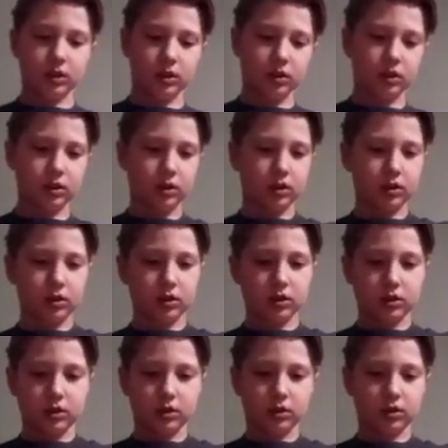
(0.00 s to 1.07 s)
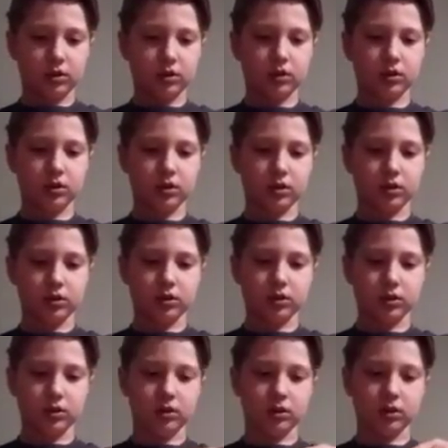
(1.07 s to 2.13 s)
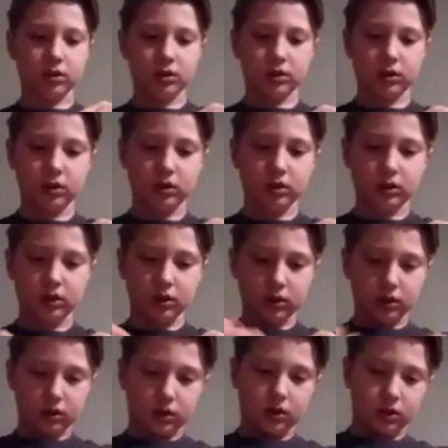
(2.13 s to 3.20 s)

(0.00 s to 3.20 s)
Nobody speaks.